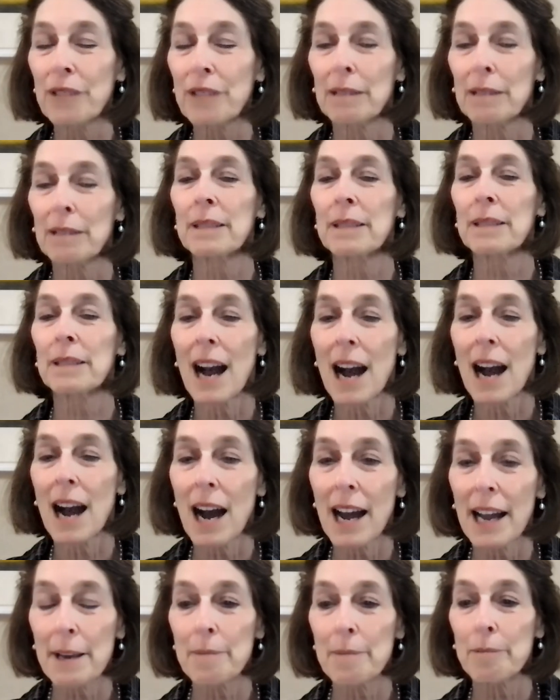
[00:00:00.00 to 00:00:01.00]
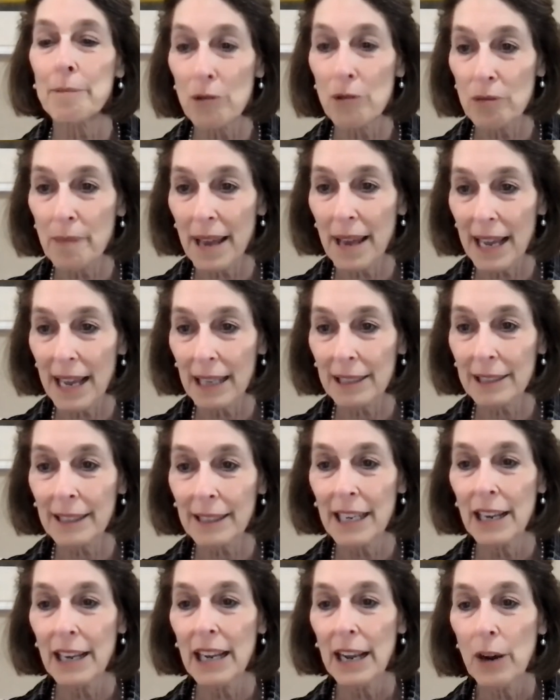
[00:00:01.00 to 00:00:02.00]
high bone mass
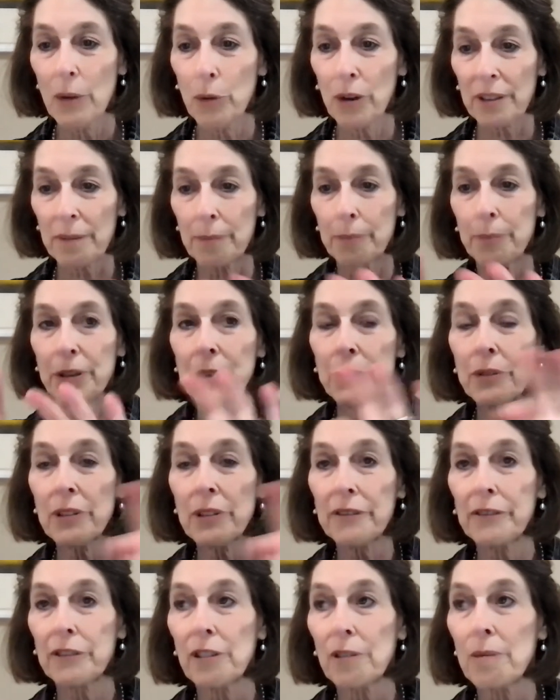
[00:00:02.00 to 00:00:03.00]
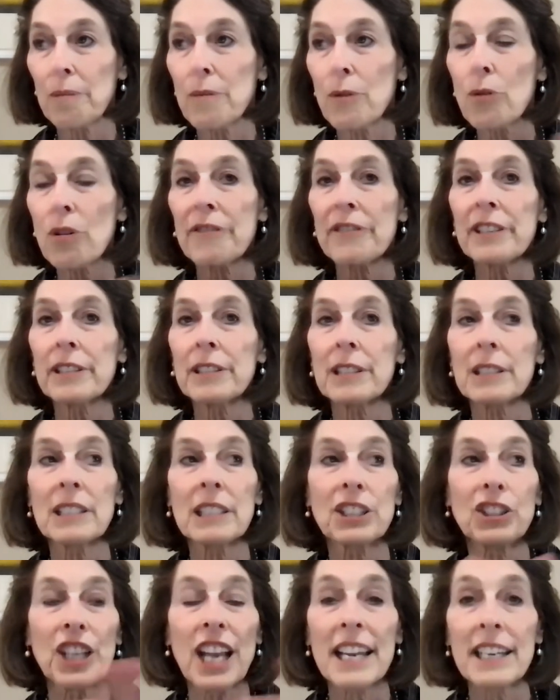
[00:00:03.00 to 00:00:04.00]
with beautiful
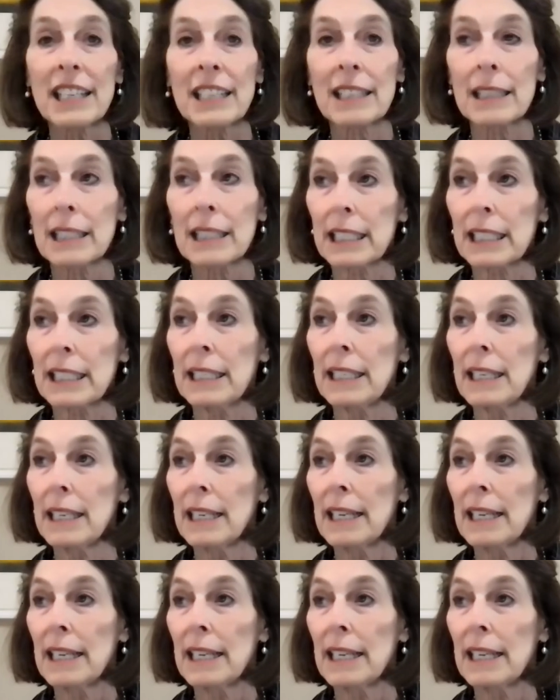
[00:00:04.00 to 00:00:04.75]
morphogenically